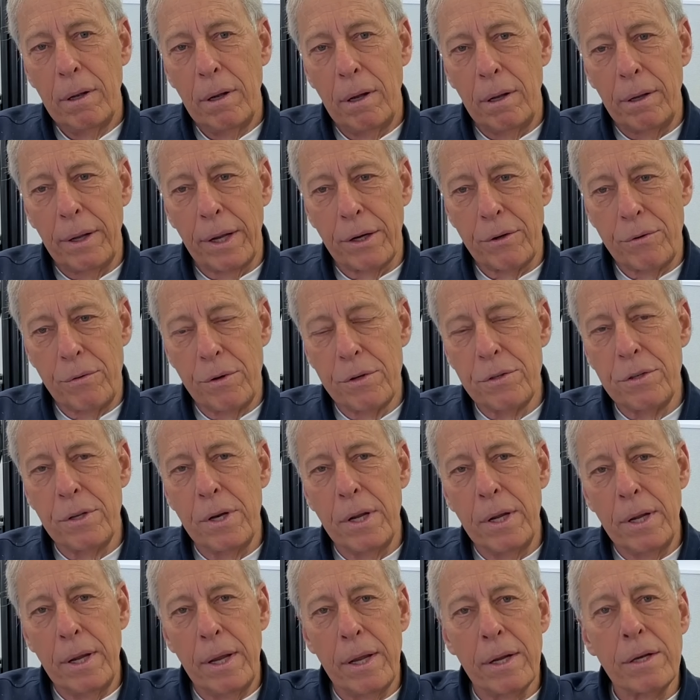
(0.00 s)

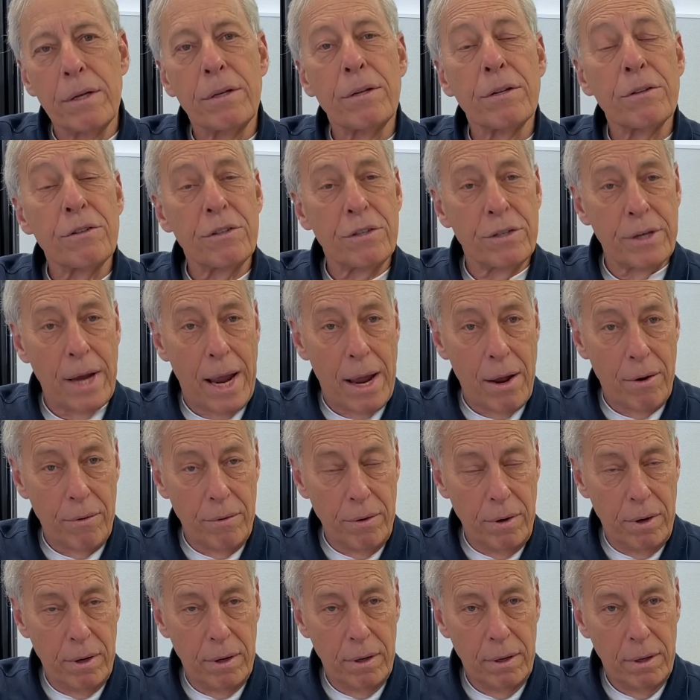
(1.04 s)
electricity into sound.
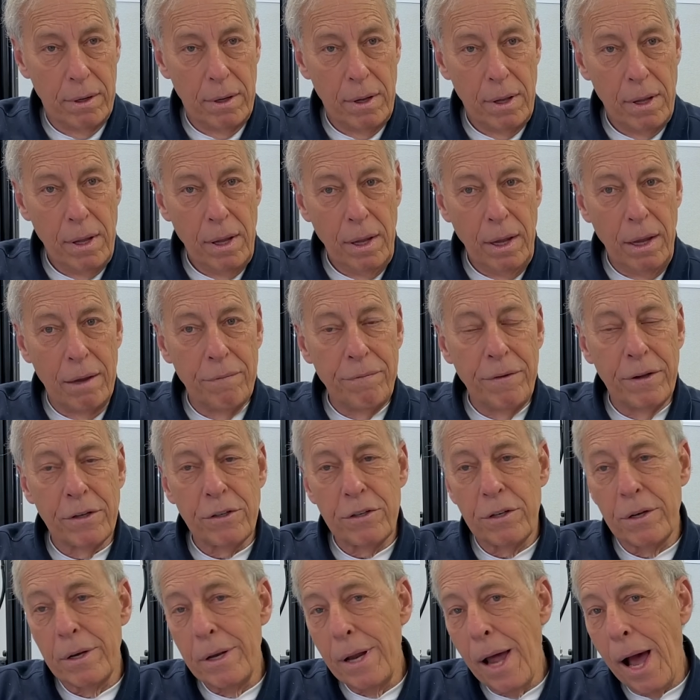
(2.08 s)
If
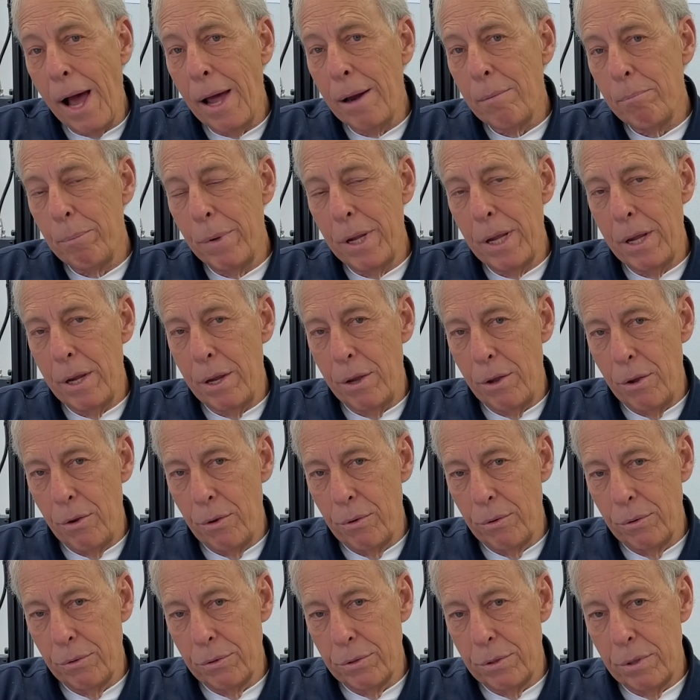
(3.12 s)
it's not being
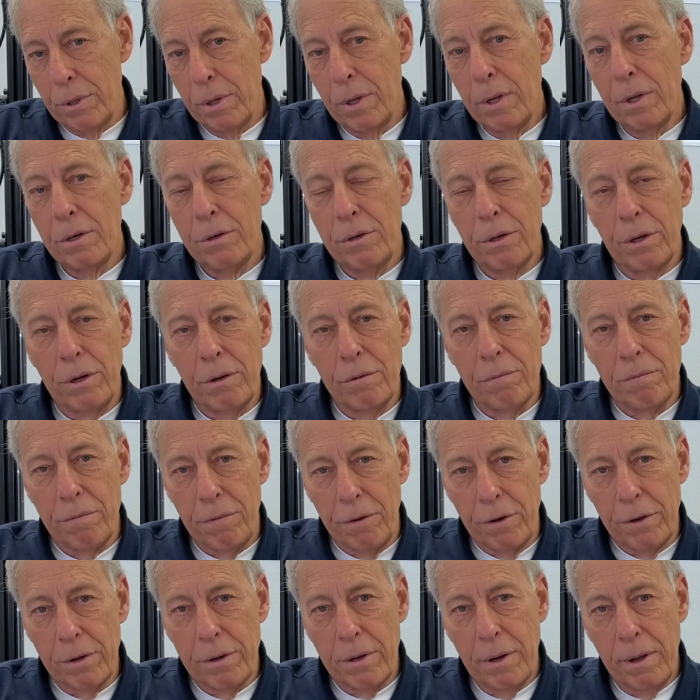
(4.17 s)
used to
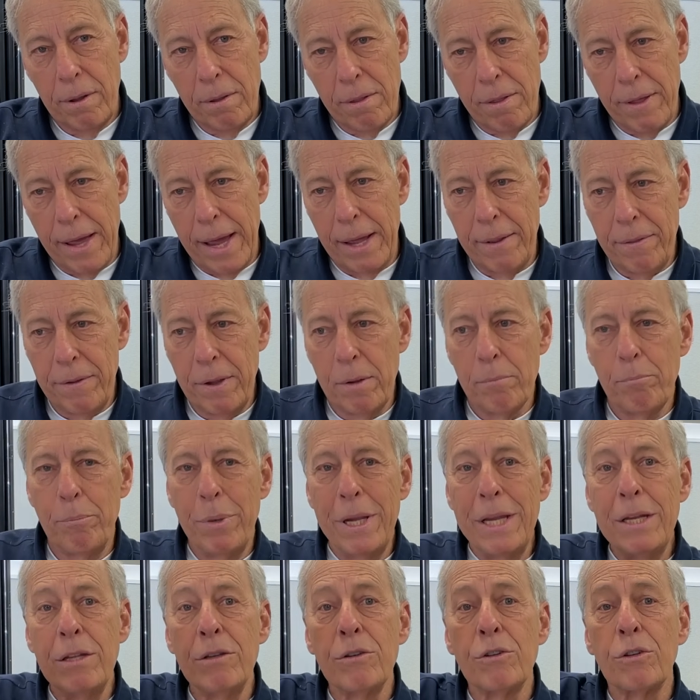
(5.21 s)
convert that, the
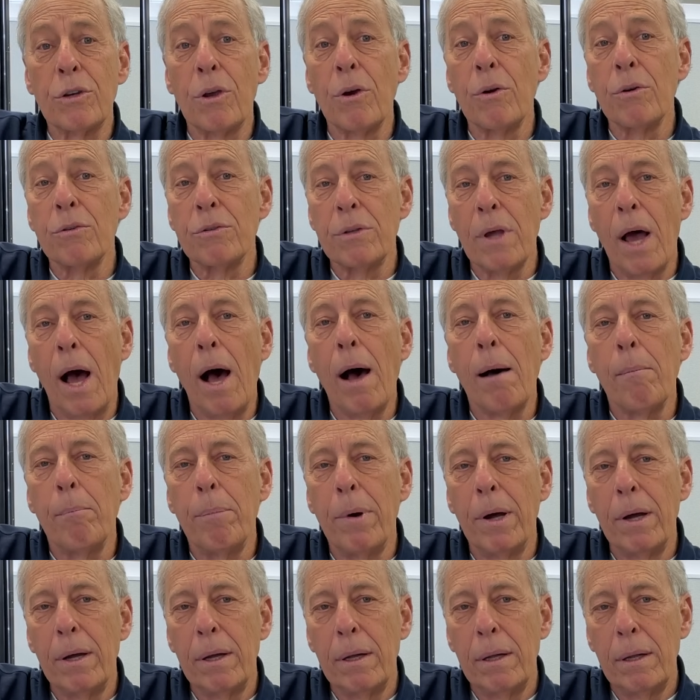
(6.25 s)
impedance goes up.
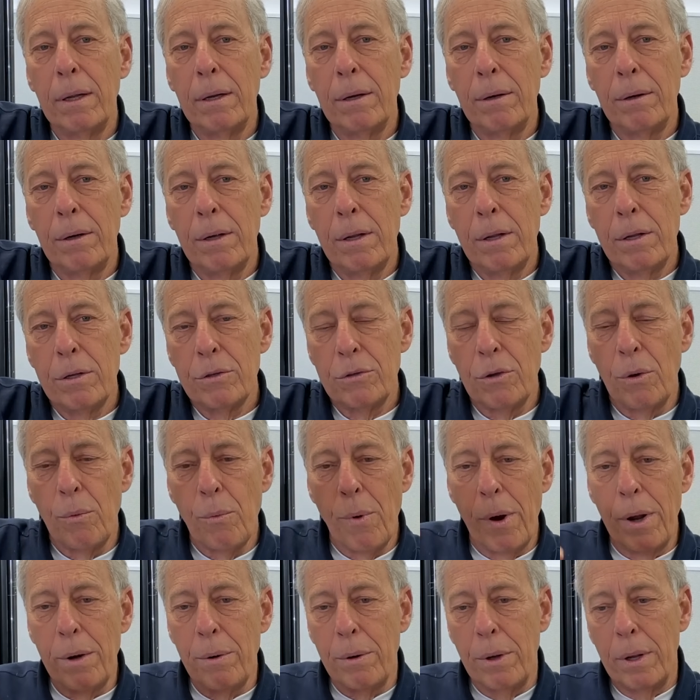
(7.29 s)
So
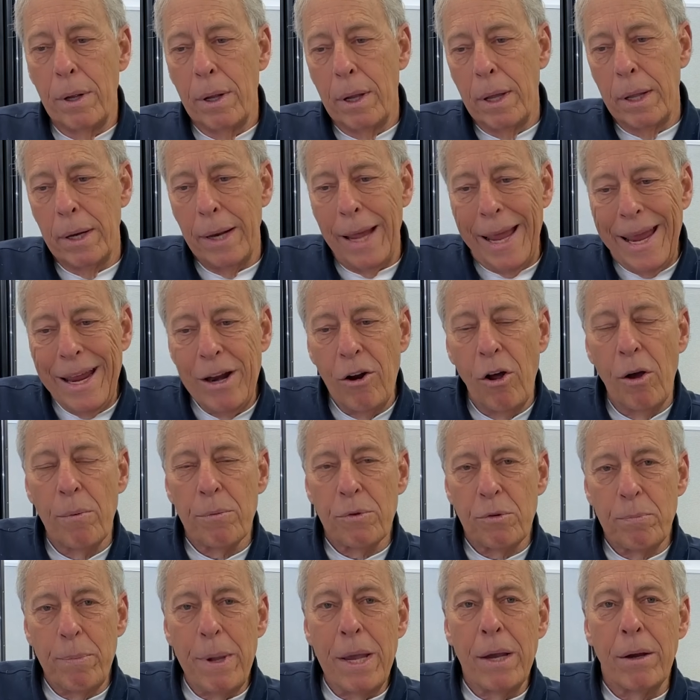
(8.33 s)
what an 8 ohm
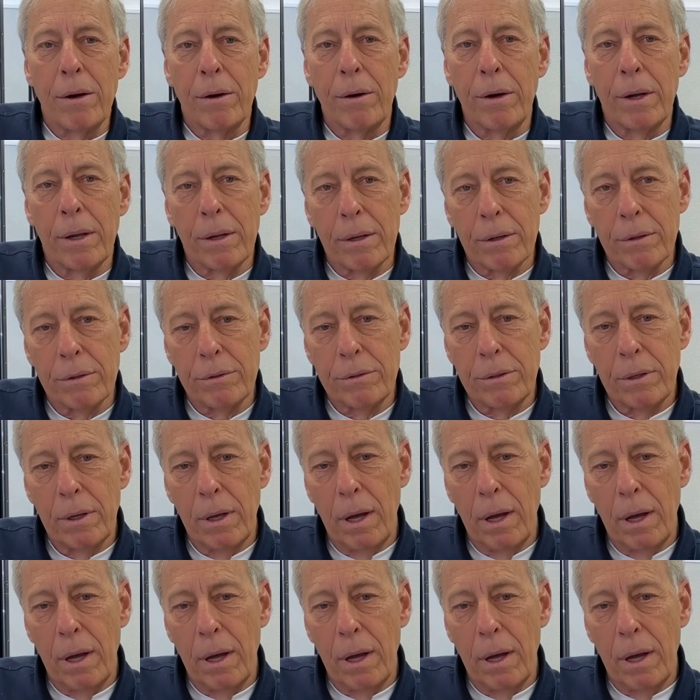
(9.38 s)
speaker is,